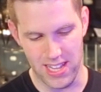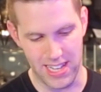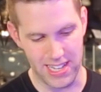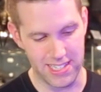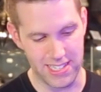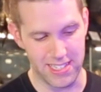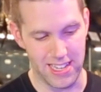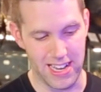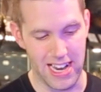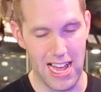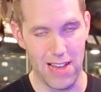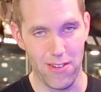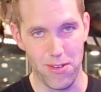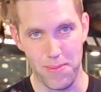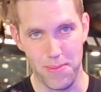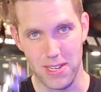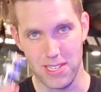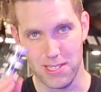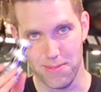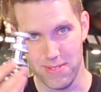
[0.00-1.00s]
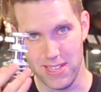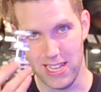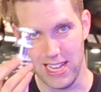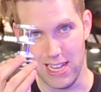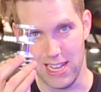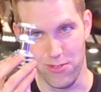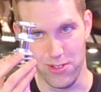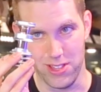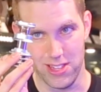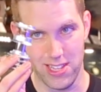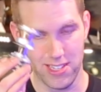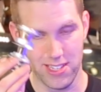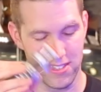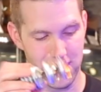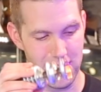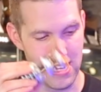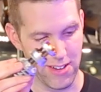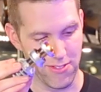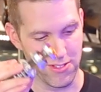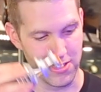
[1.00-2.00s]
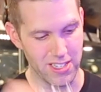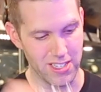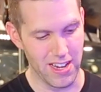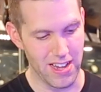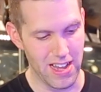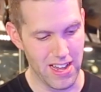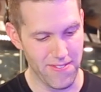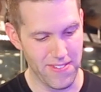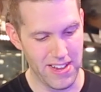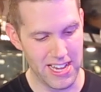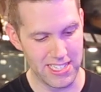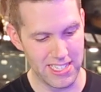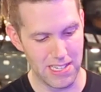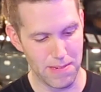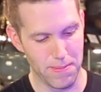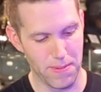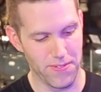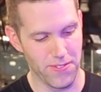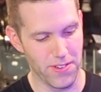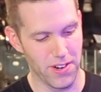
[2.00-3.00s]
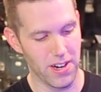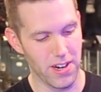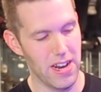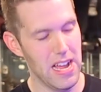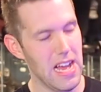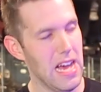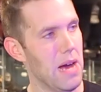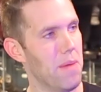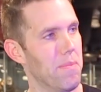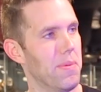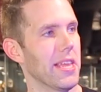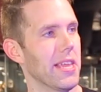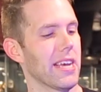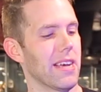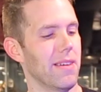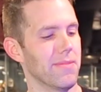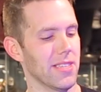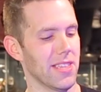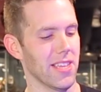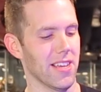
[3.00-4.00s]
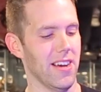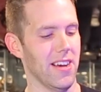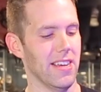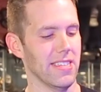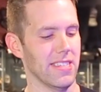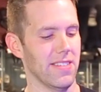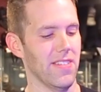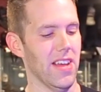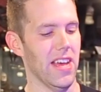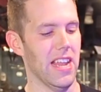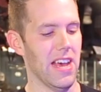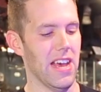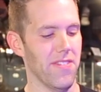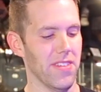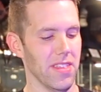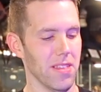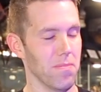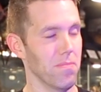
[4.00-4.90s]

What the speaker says: Like I said, I will be displaying it with this neck, which I vastly prefer, but that comes at the cost of not having the